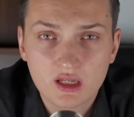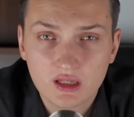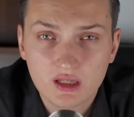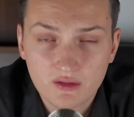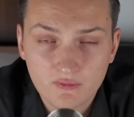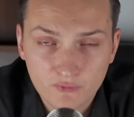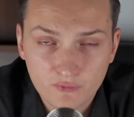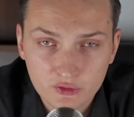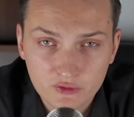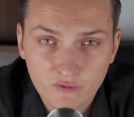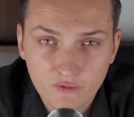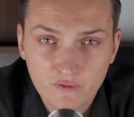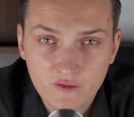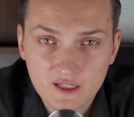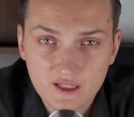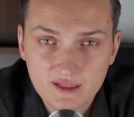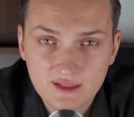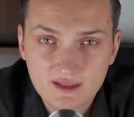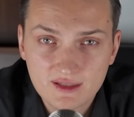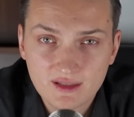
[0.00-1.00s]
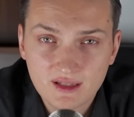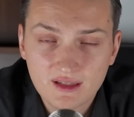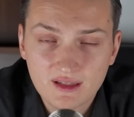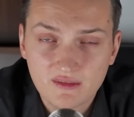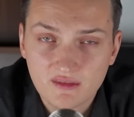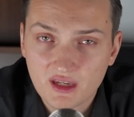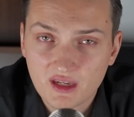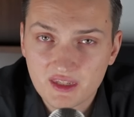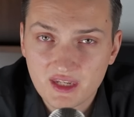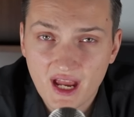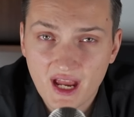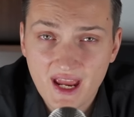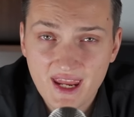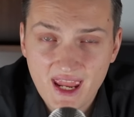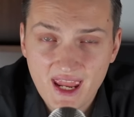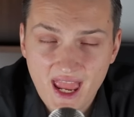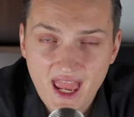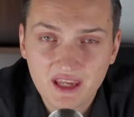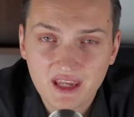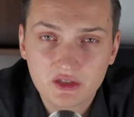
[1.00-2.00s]
for the things that I
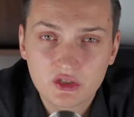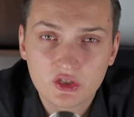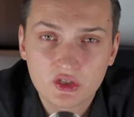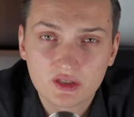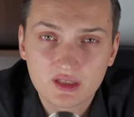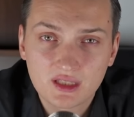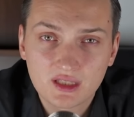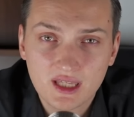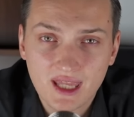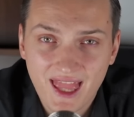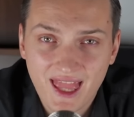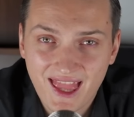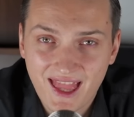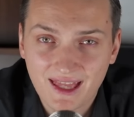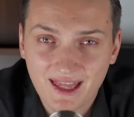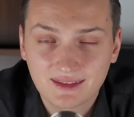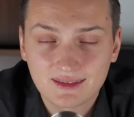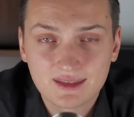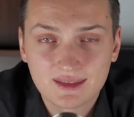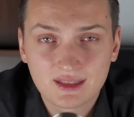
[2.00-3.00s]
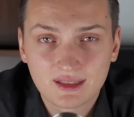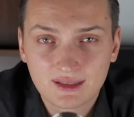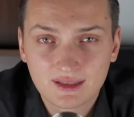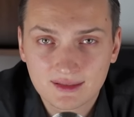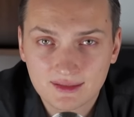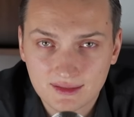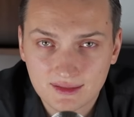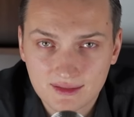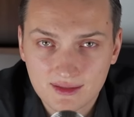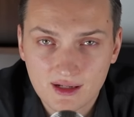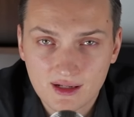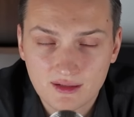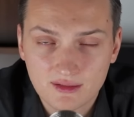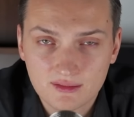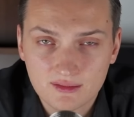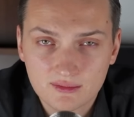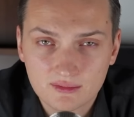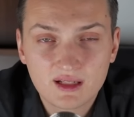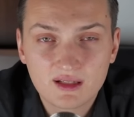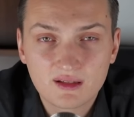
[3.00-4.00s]
actually had done.
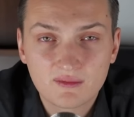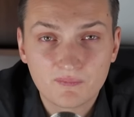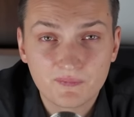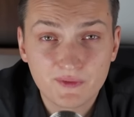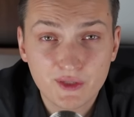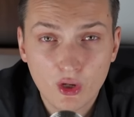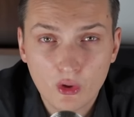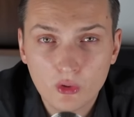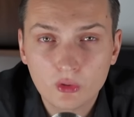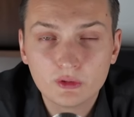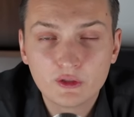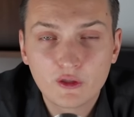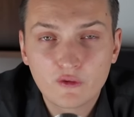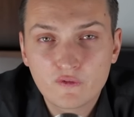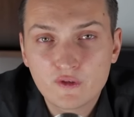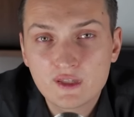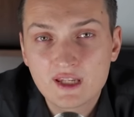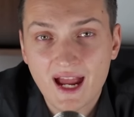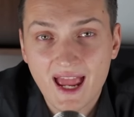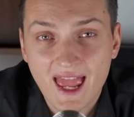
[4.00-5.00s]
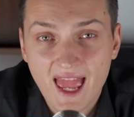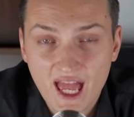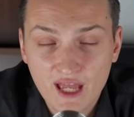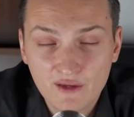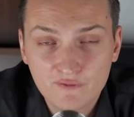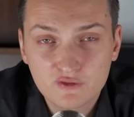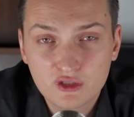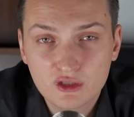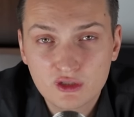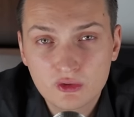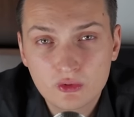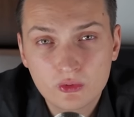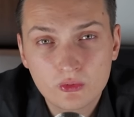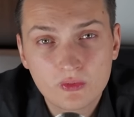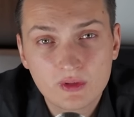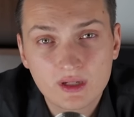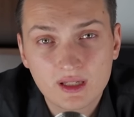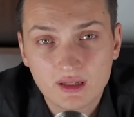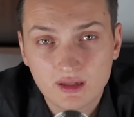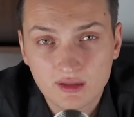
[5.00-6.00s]
The only thing I have to do
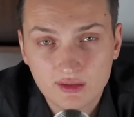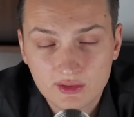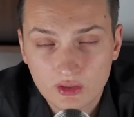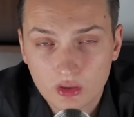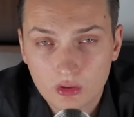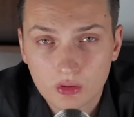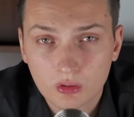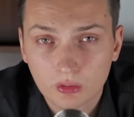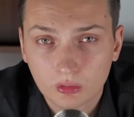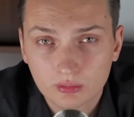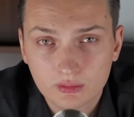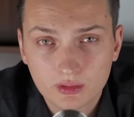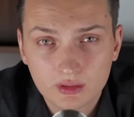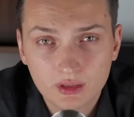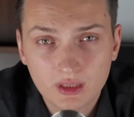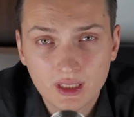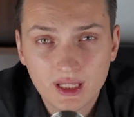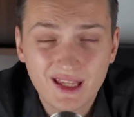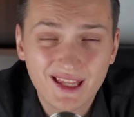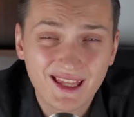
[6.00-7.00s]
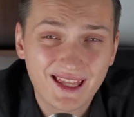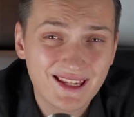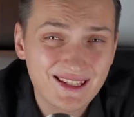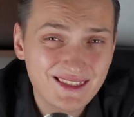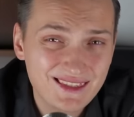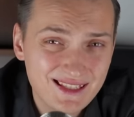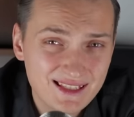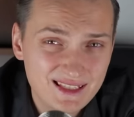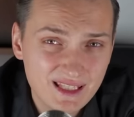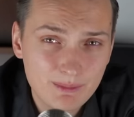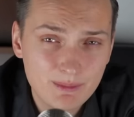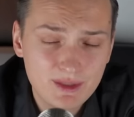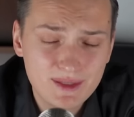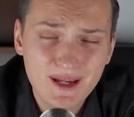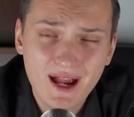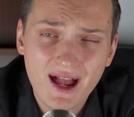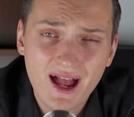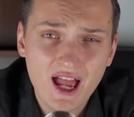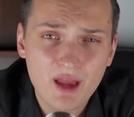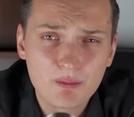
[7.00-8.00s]
is hold. At the same
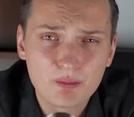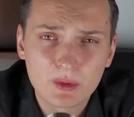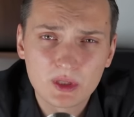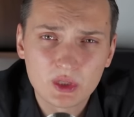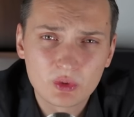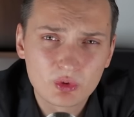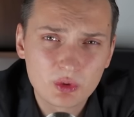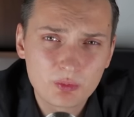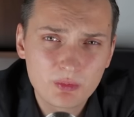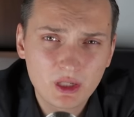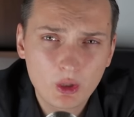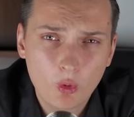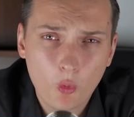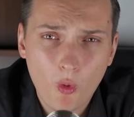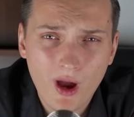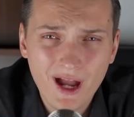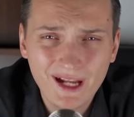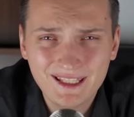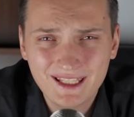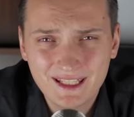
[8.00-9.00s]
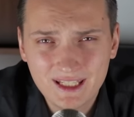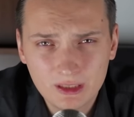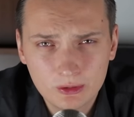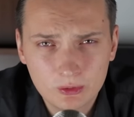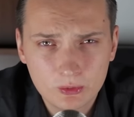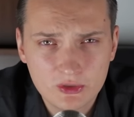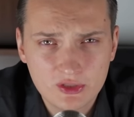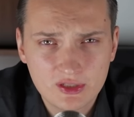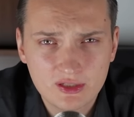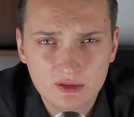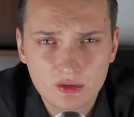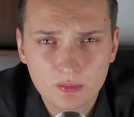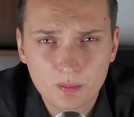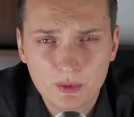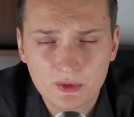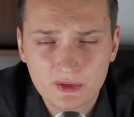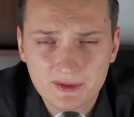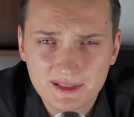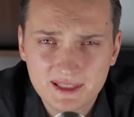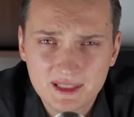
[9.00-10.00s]
time, it would be quite interesting to
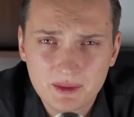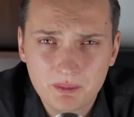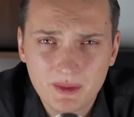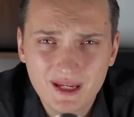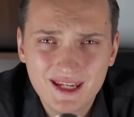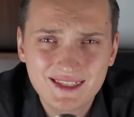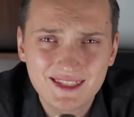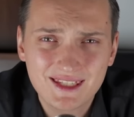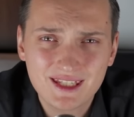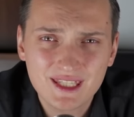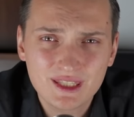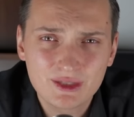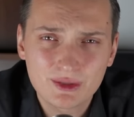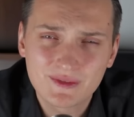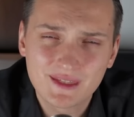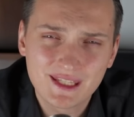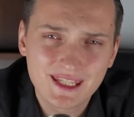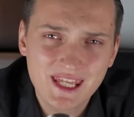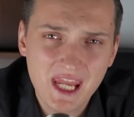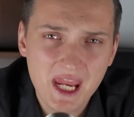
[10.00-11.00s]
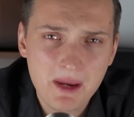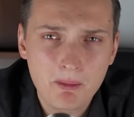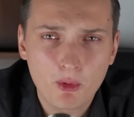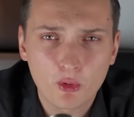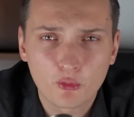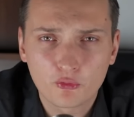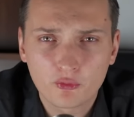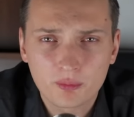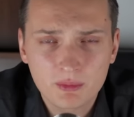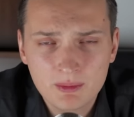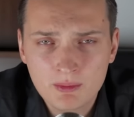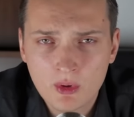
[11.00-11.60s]
participate into the game of meme